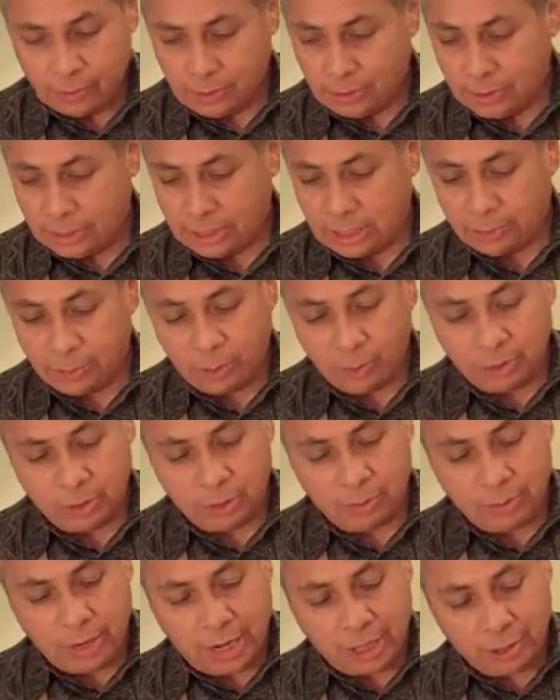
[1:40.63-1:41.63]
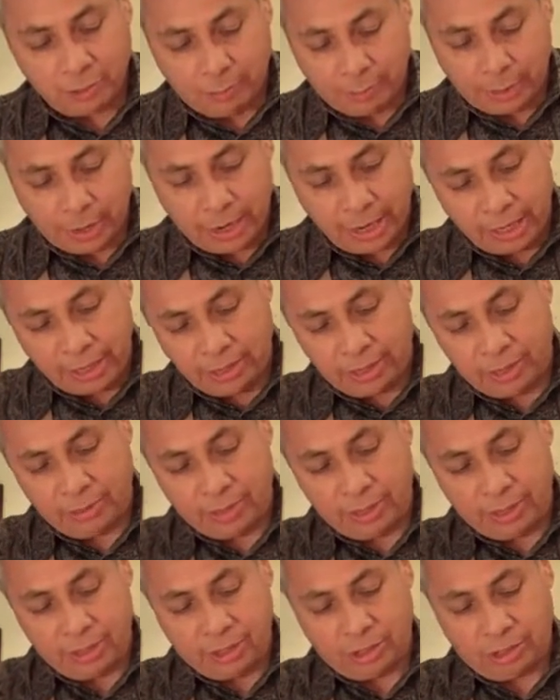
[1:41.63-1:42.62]
something with some nice body to
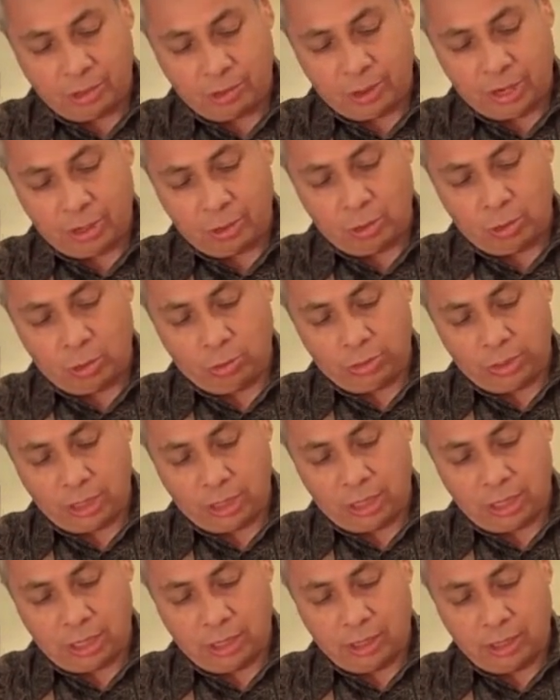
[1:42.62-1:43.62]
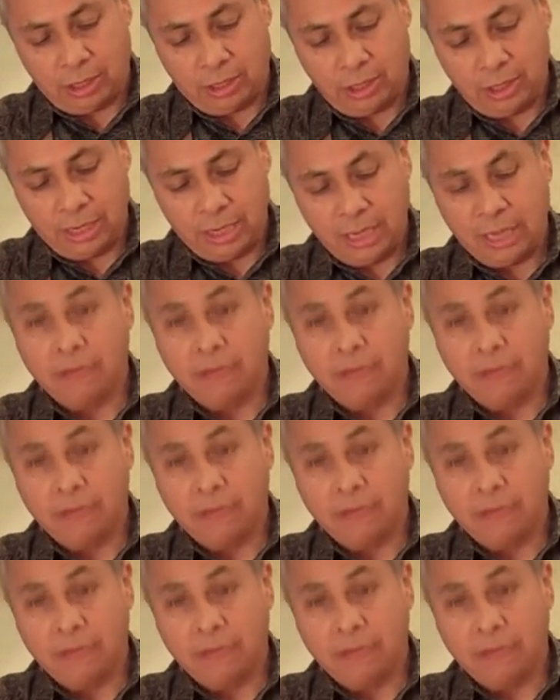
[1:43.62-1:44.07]
it. It's a great golden color.